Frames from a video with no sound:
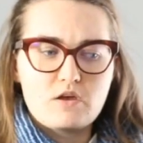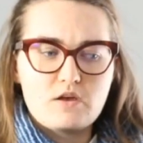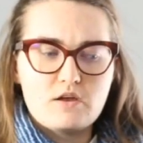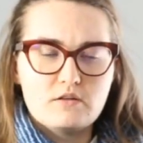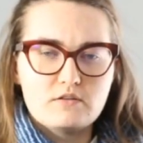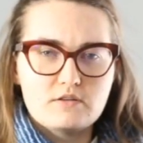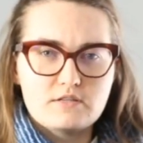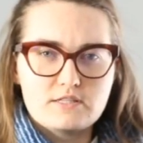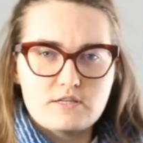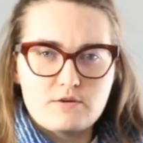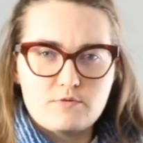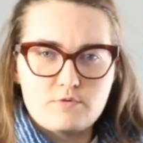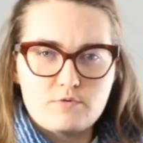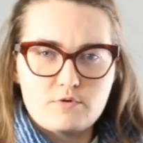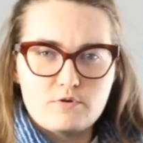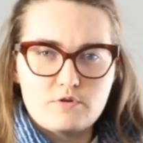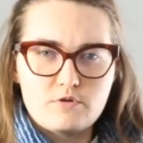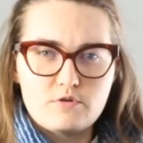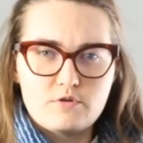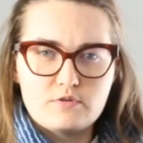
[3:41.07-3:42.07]
illness that
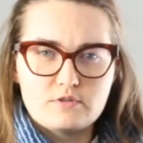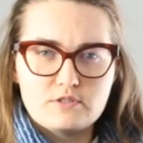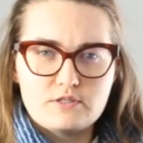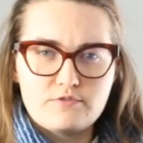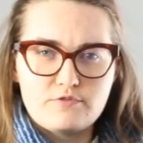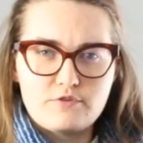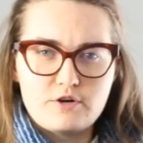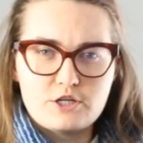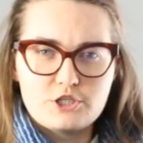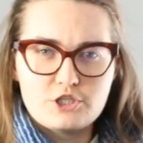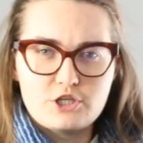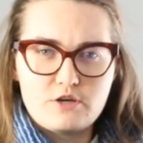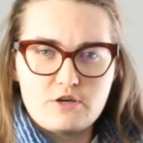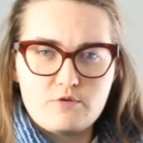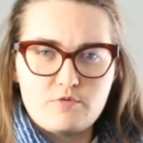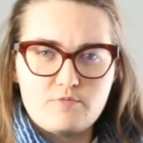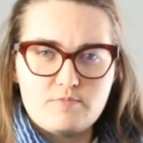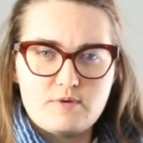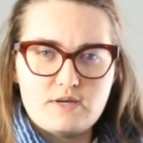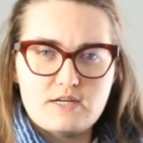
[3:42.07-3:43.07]
will
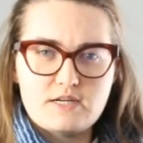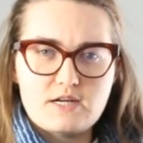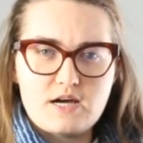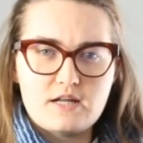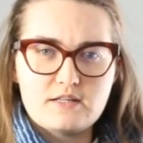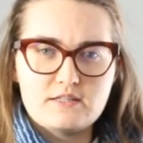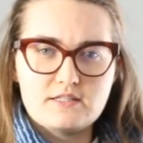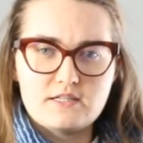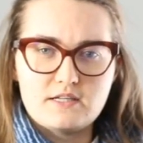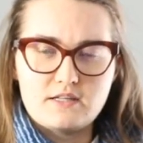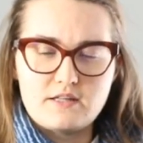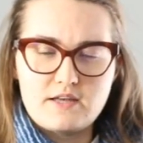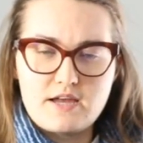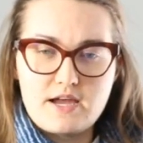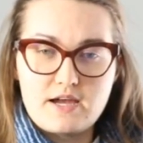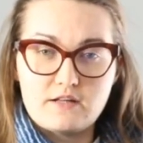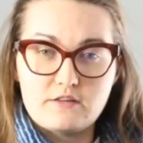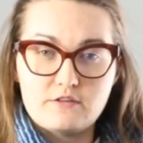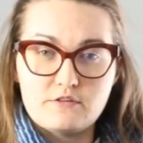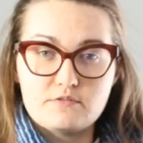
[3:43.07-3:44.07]
differentiate would be
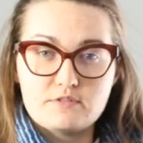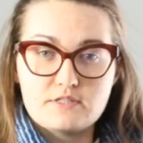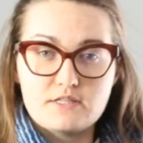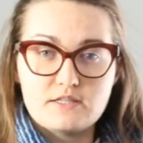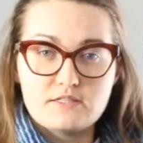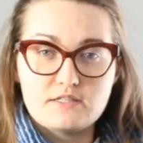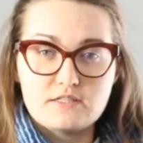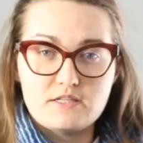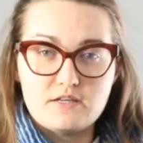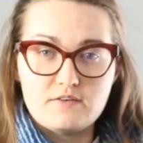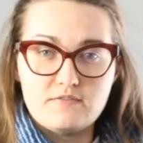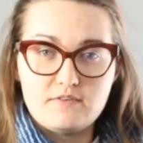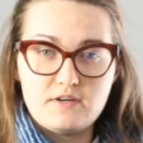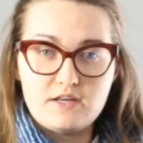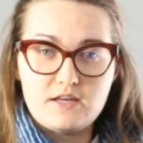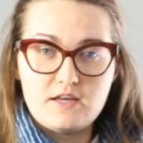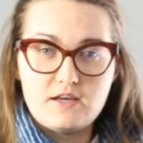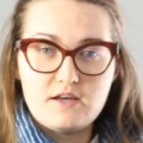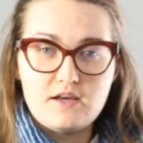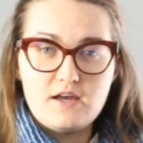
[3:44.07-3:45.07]
non-celiac gluten
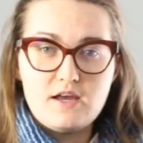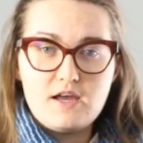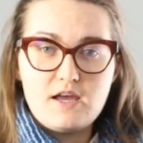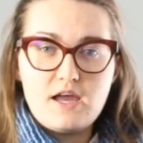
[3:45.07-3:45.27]
sensitivity.